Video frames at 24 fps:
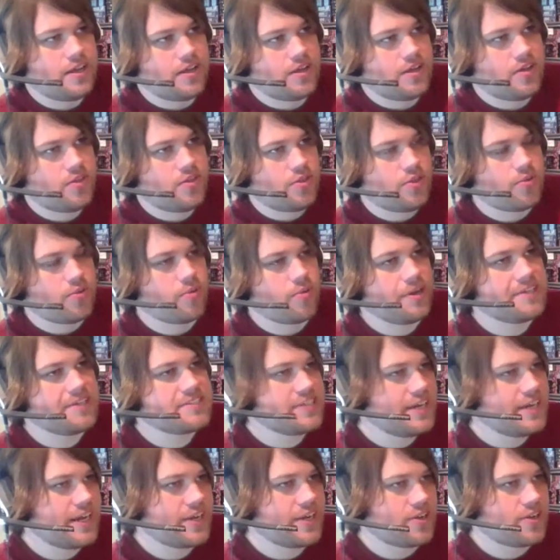the
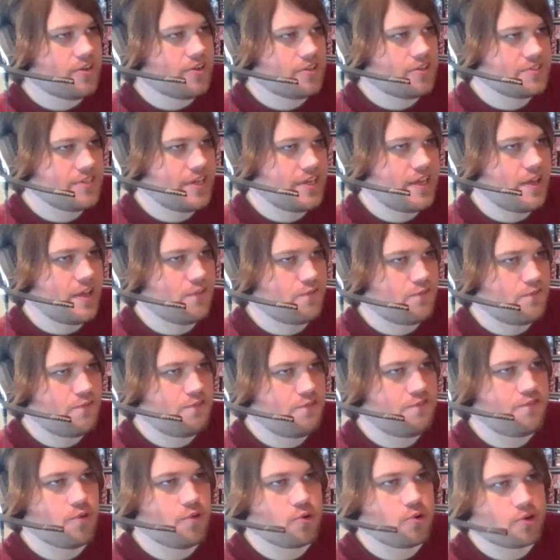reason I called it a
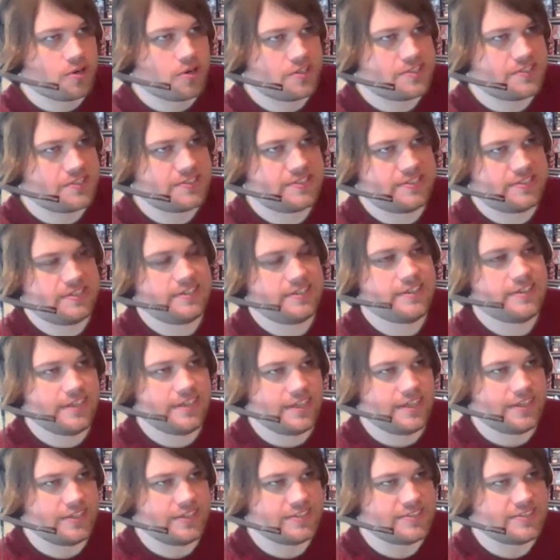force
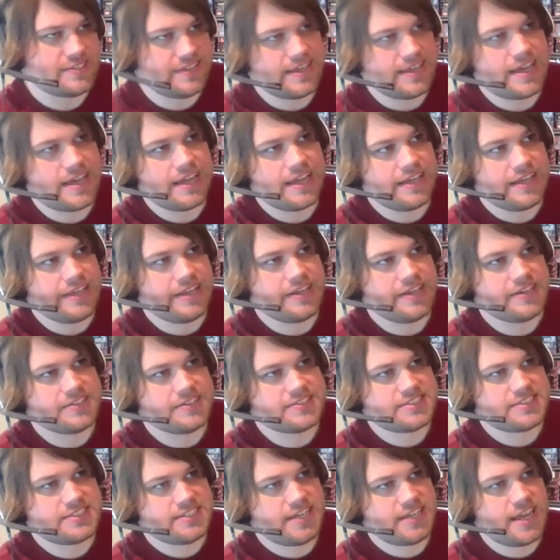is that it
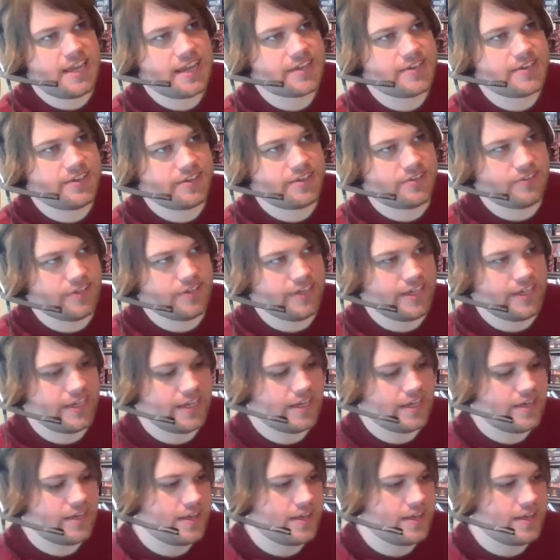is technically